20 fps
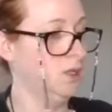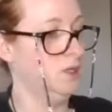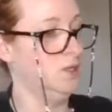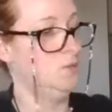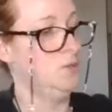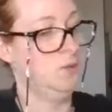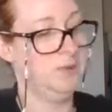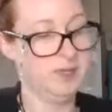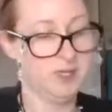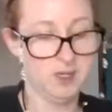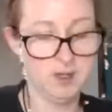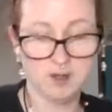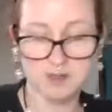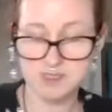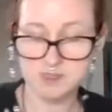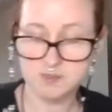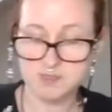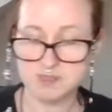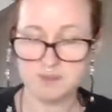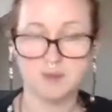He's probably going to
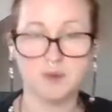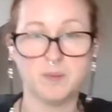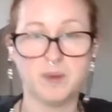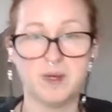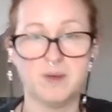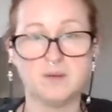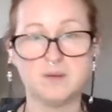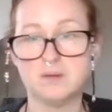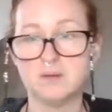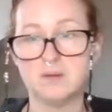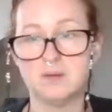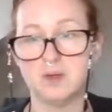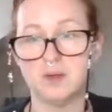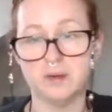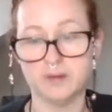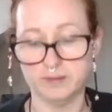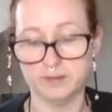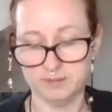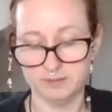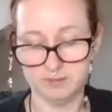ask me something about, I
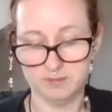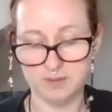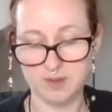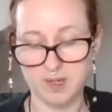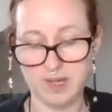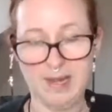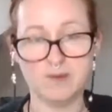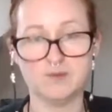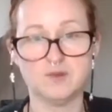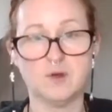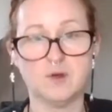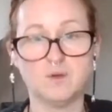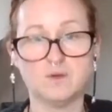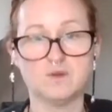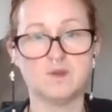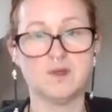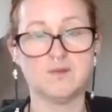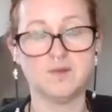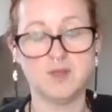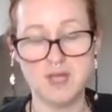don't know,
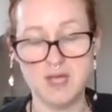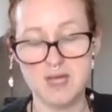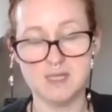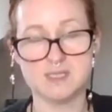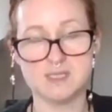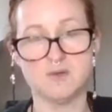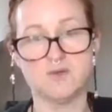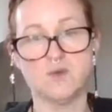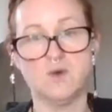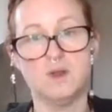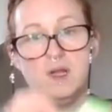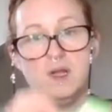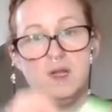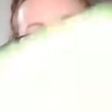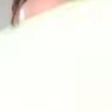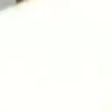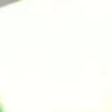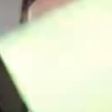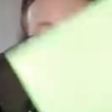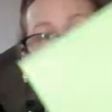household stuff. So I've got a
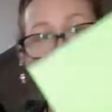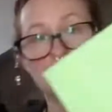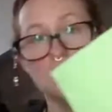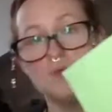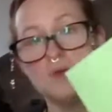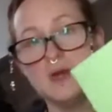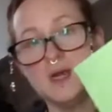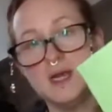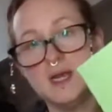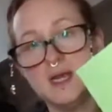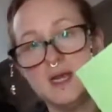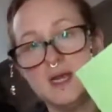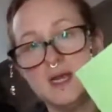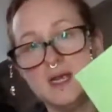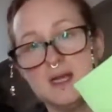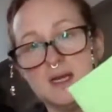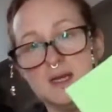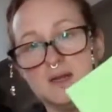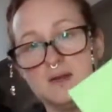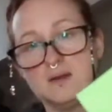lime
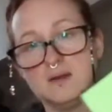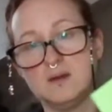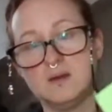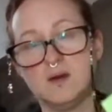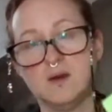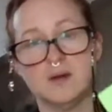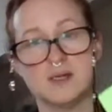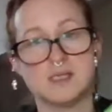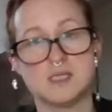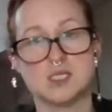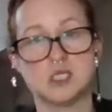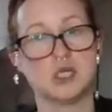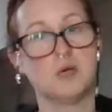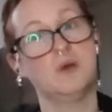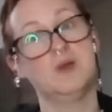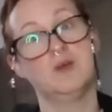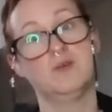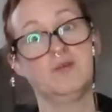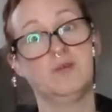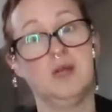green. Oh, it's
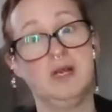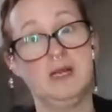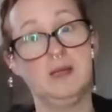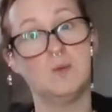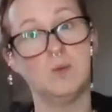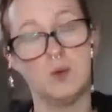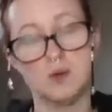showing really